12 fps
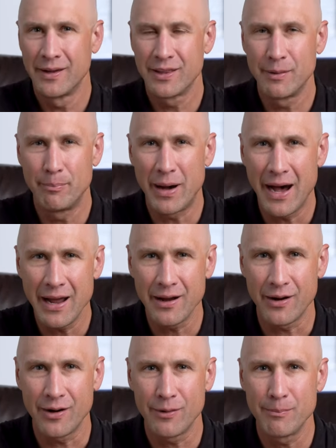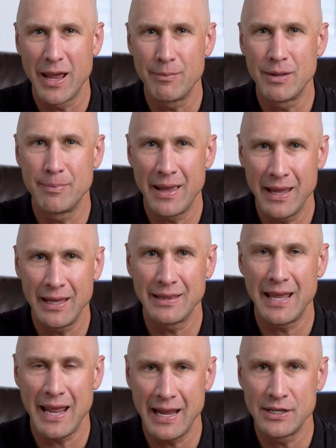the buyer may be paying
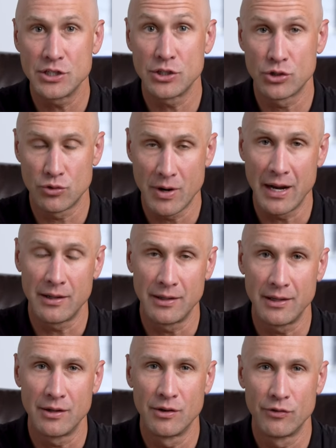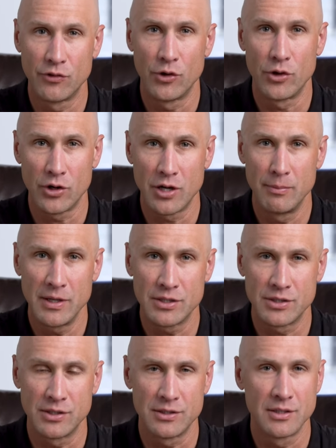the agent directly for their
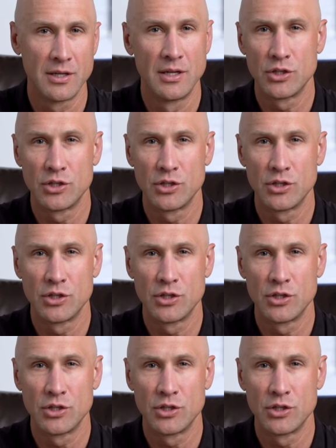commissions.